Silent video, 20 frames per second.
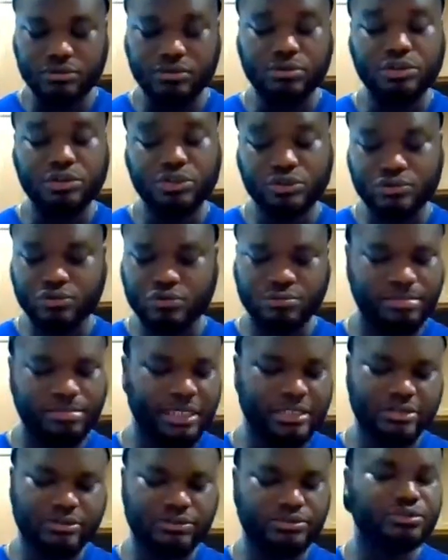scoop
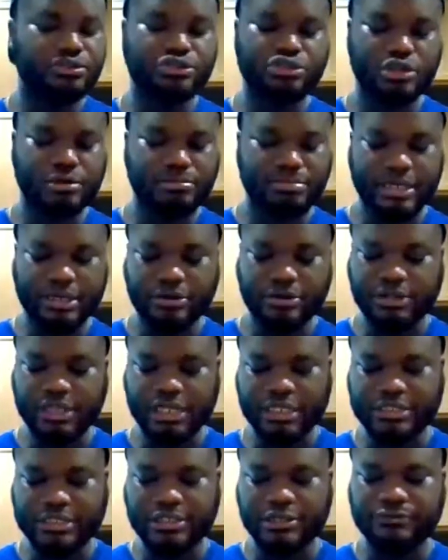and to drop and all
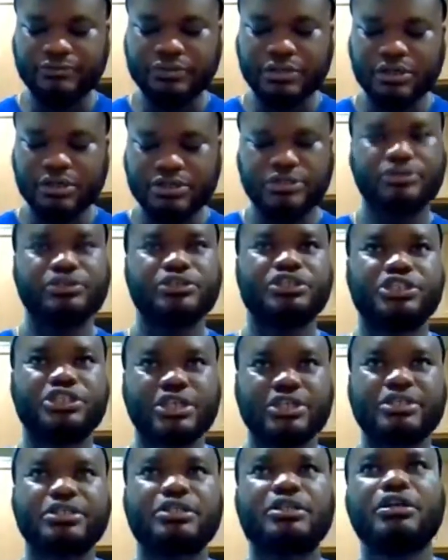that stuff. So it's
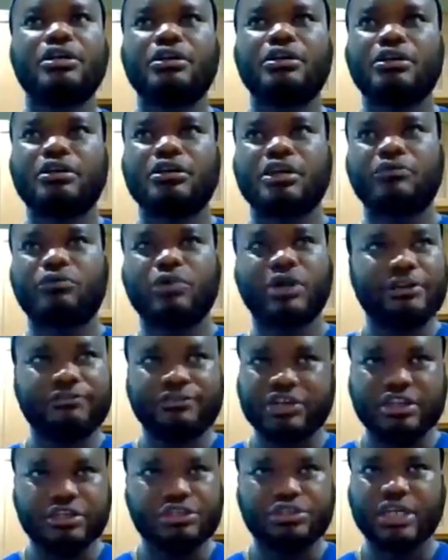just whatever
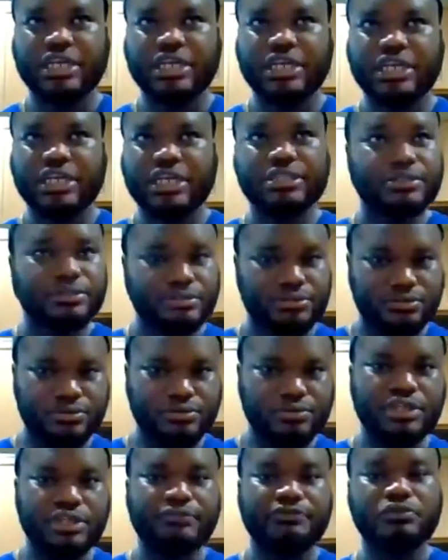you're trying to
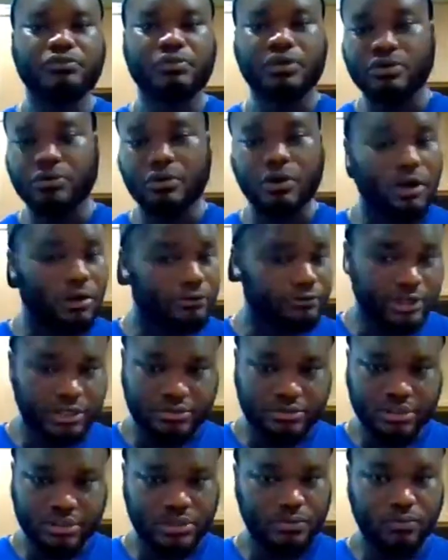do. If you want to cover
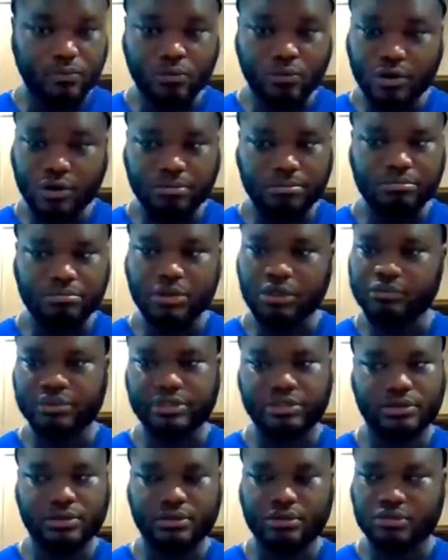it with
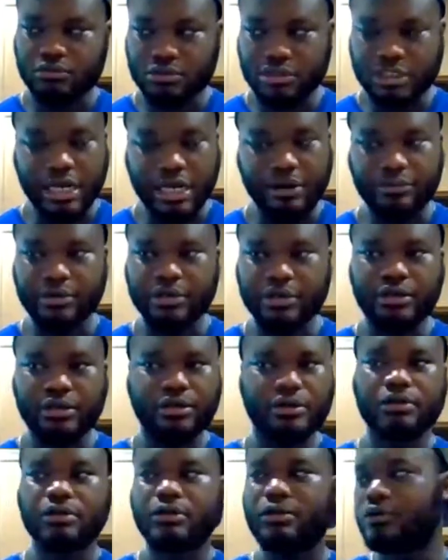a
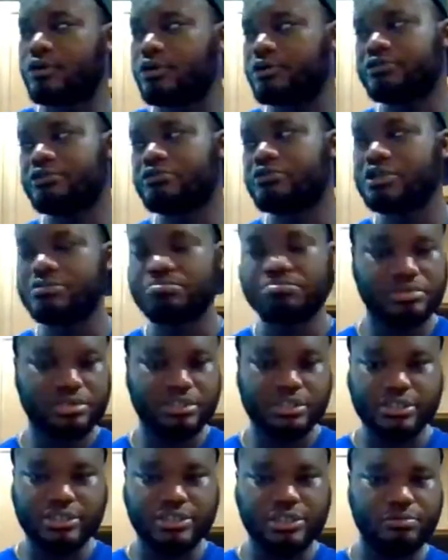towel, or if you want to
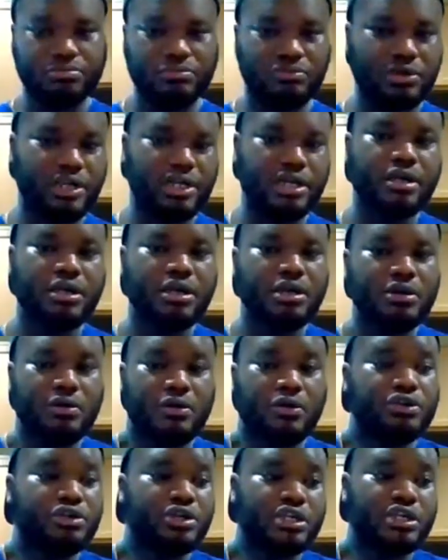put it somewhere,
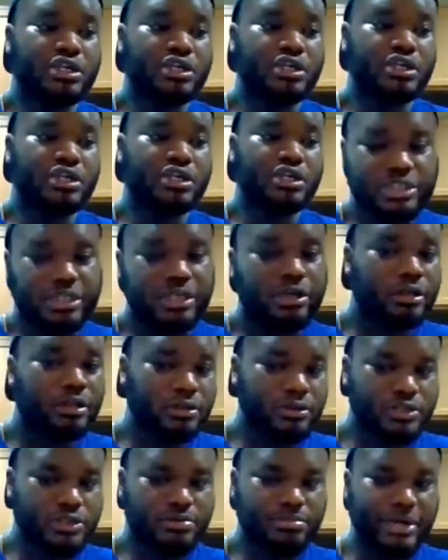or you can just put it
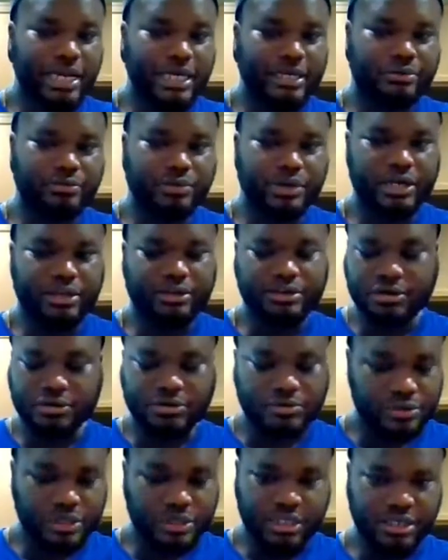close by where you're
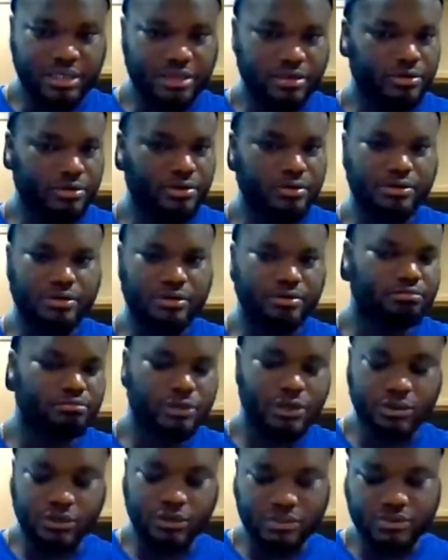cooking or
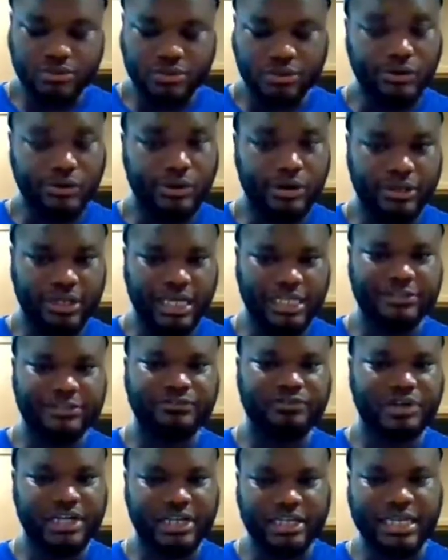close to the oil that's
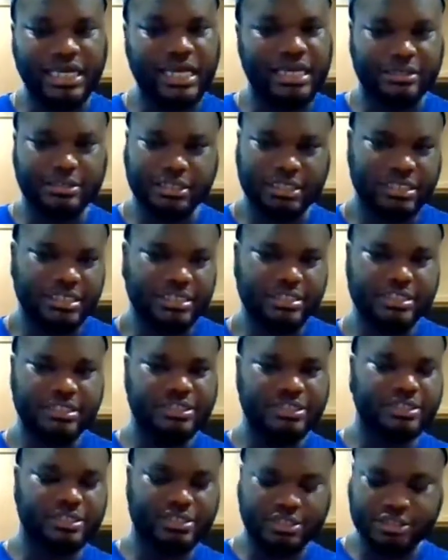frying. That heat,
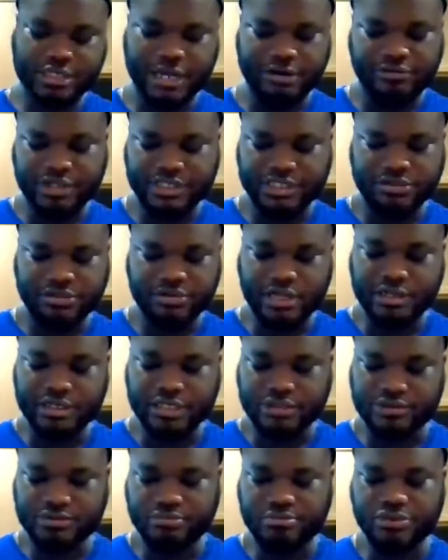just that residual
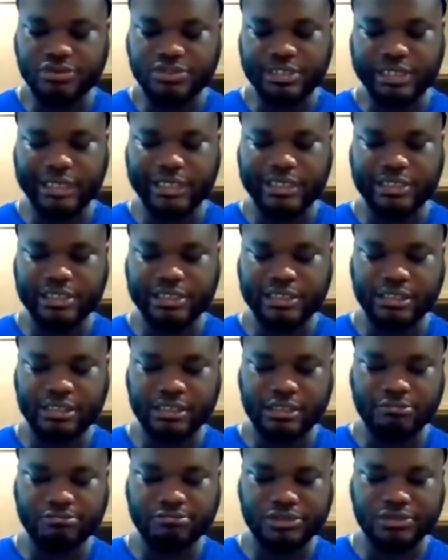heat, will most likely
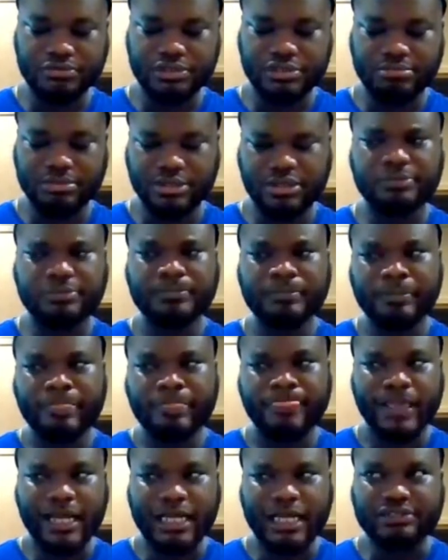do it. But
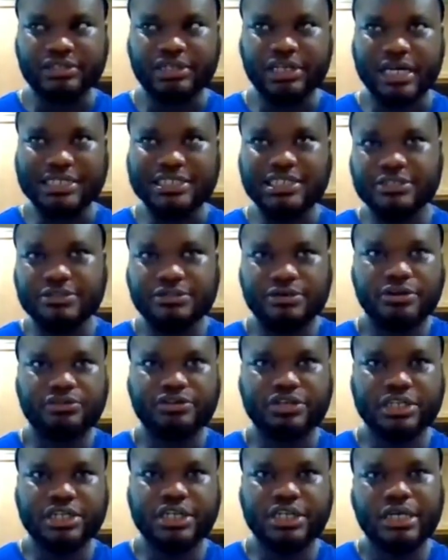as regards
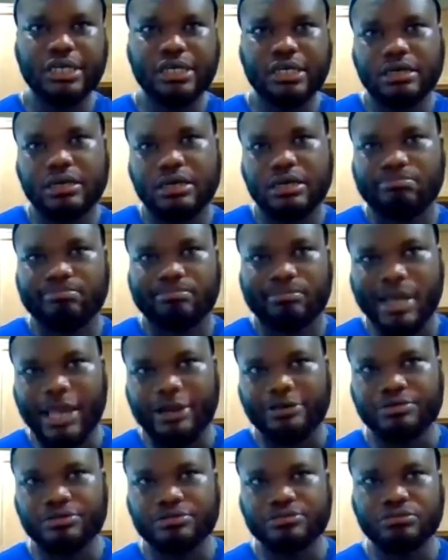storing, I
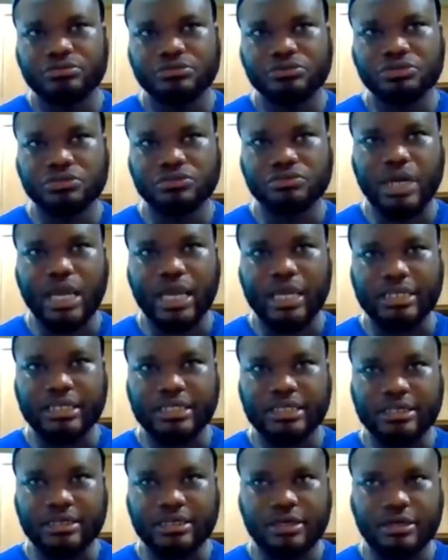don't do
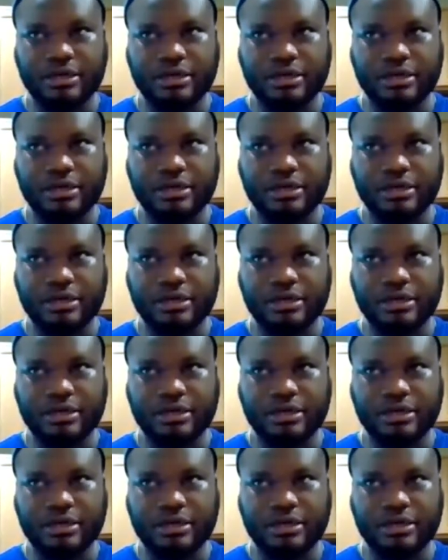any